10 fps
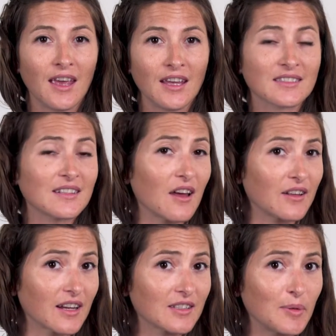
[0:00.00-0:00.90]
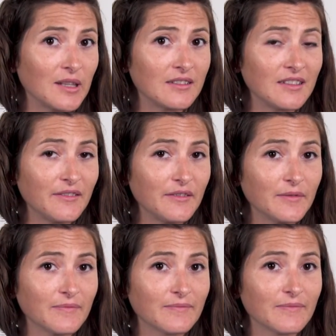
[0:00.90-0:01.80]
It's not expensive,
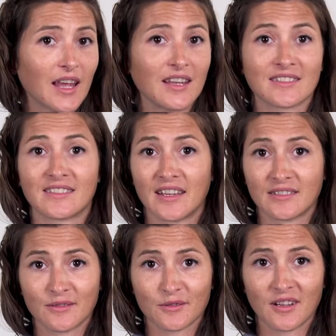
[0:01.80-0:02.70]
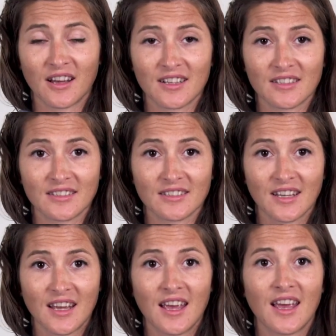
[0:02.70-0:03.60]
it's decentralized,
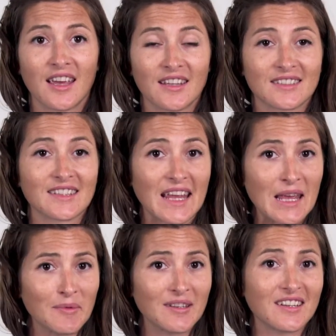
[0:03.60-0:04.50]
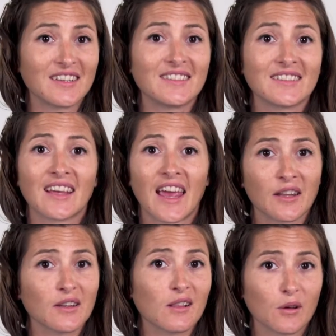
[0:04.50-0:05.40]
it's immediate
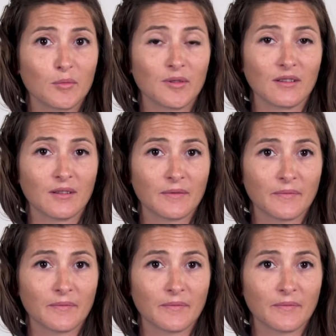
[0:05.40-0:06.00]
and global.